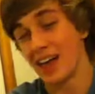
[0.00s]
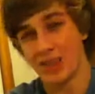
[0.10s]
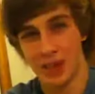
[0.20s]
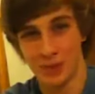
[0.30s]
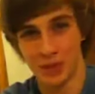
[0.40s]

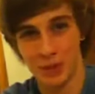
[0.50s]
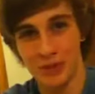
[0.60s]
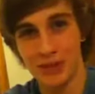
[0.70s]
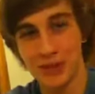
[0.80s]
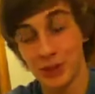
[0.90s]
Thumbs up
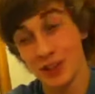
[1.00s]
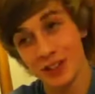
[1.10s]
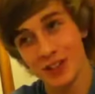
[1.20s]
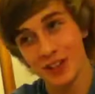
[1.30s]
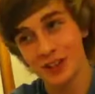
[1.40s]
if you enjoyed
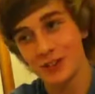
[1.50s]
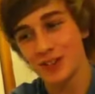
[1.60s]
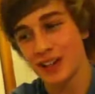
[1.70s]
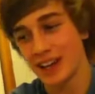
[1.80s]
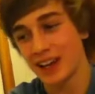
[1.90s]
this video.
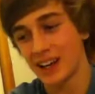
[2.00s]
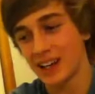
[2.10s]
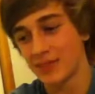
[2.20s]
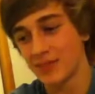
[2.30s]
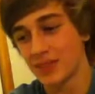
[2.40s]

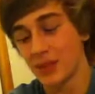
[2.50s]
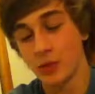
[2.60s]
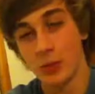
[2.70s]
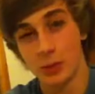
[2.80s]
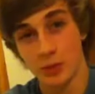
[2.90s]
If
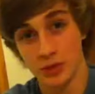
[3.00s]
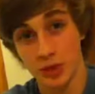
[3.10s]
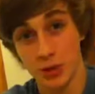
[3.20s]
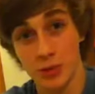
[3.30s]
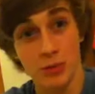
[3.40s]
you want to post a
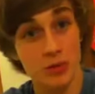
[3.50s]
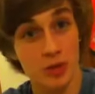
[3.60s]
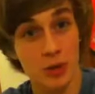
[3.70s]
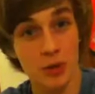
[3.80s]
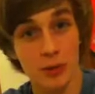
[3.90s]
comment
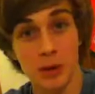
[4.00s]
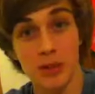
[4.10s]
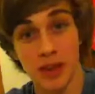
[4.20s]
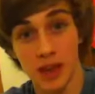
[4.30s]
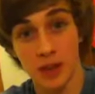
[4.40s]
about
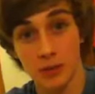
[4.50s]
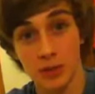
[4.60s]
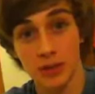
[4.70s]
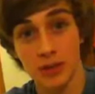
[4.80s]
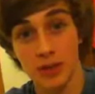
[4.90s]
the help,
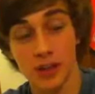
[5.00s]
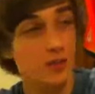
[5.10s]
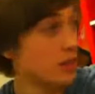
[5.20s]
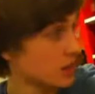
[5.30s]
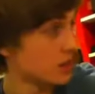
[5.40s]

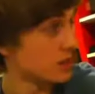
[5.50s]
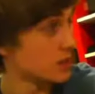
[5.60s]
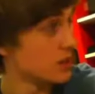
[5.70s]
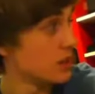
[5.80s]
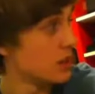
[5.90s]

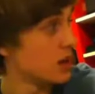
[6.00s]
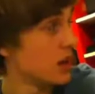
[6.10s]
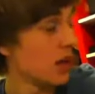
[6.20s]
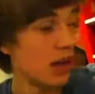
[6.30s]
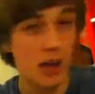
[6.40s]
Invictus,
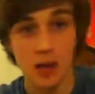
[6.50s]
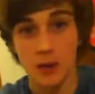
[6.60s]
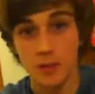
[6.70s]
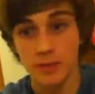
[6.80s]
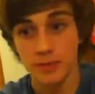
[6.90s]

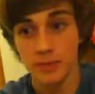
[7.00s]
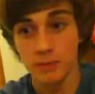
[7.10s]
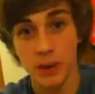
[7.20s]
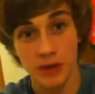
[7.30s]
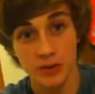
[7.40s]

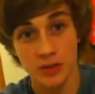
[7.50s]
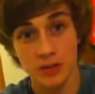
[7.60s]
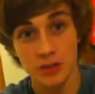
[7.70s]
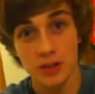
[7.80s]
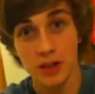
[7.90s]
BAFTAs,